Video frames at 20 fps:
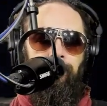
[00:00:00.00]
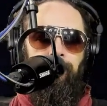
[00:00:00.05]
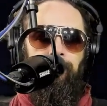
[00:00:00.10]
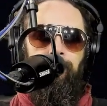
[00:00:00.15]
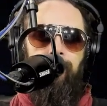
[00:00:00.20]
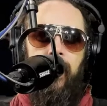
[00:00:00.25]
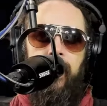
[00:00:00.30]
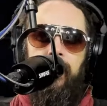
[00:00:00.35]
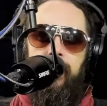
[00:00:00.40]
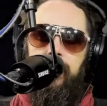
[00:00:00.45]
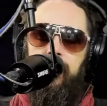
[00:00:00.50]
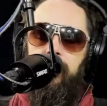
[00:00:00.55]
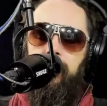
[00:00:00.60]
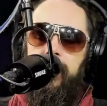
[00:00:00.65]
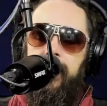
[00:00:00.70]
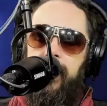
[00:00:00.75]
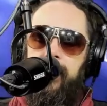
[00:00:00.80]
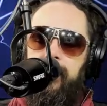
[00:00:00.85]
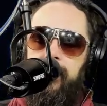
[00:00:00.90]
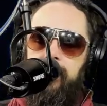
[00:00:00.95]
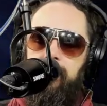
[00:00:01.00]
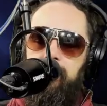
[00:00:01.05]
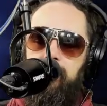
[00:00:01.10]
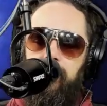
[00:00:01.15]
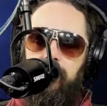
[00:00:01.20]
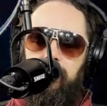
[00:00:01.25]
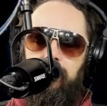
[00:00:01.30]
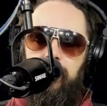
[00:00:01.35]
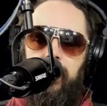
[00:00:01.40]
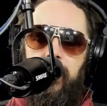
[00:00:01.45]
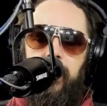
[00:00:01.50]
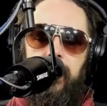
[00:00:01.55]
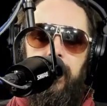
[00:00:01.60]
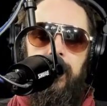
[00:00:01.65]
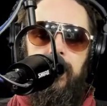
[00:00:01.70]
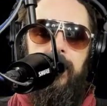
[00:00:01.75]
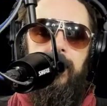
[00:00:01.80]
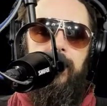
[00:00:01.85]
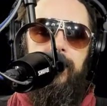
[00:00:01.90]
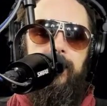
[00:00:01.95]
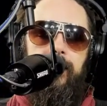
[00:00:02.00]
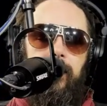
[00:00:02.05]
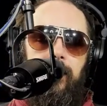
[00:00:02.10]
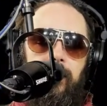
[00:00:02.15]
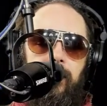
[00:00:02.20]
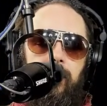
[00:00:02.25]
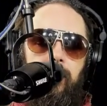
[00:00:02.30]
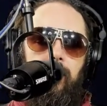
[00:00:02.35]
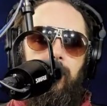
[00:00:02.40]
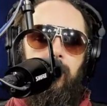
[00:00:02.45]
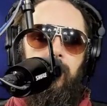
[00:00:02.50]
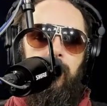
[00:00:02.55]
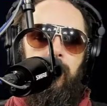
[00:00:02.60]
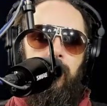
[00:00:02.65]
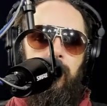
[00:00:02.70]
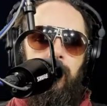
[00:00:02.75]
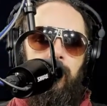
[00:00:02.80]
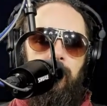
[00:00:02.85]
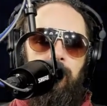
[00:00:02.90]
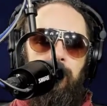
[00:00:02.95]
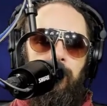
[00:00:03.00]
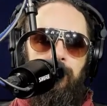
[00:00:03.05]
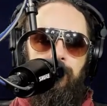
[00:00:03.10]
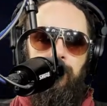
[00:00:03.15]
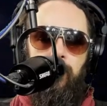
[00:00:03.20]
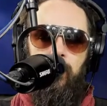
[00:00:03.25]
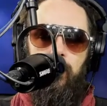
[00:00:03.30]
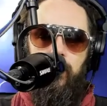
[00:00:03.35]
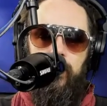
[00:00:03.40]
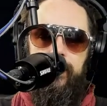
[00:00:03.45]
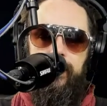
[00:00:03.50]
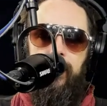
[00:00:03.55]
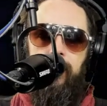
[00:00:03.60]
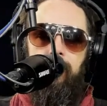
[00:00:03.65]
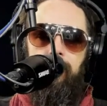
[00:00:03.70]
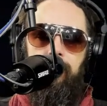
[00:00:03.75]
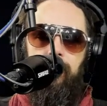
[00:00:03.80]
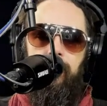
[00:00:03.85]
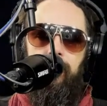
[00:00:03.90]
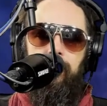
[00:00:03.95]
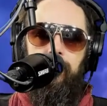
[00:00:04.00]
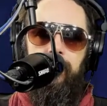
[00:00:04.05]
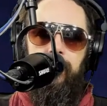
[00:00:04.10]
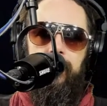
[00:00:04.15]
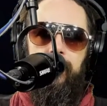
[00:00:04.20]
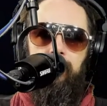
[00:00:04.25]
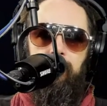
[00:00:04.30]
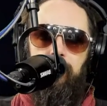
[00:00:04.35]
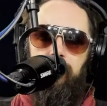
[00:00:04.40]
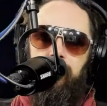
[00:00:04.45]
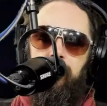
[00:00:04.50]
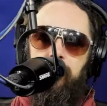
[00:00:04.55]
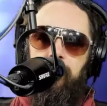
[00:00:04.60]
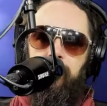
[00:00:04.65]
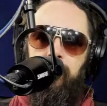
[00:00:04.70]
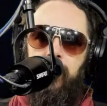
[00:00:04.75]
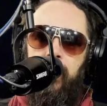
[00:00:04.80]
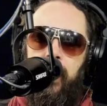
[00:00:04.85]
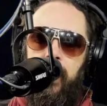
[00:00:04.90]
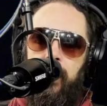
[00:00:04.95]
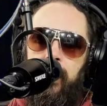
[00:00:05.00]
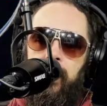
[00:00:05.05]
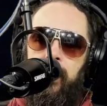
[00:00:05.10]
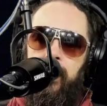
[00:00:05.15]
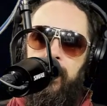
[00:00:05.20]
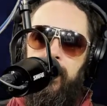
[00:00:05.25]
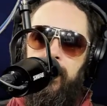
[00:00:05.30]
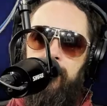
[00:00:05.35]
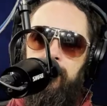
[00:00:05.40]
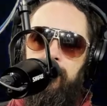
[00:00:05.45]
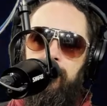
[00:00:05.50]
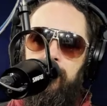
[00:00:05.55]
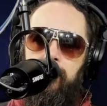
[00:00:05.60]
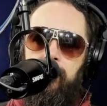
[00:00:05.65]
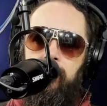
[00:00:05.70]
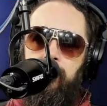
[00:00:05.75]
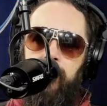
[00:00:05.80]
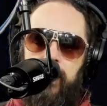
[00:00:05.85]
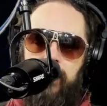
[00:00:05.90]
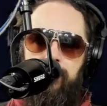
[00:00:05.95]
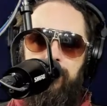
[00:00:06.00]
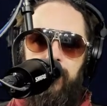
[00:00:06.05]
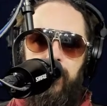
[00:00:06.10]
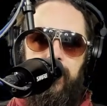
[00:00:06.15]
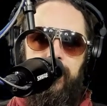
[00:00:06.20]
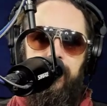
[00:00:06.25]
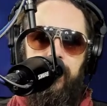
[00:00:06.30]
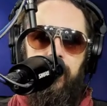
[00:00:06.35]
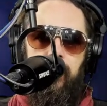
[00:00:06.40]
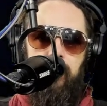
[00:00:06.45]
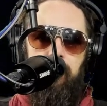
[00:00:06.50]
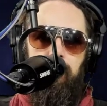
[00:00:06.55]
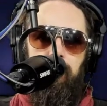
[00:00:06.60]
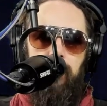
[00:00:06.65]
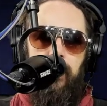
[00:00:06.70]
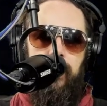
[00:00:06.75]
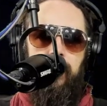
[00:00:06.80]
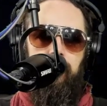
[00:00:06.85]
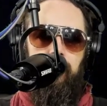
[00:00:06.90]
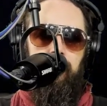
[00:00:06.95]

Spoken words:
Anywho, he had this phone. So before cell phones, when I first started playing with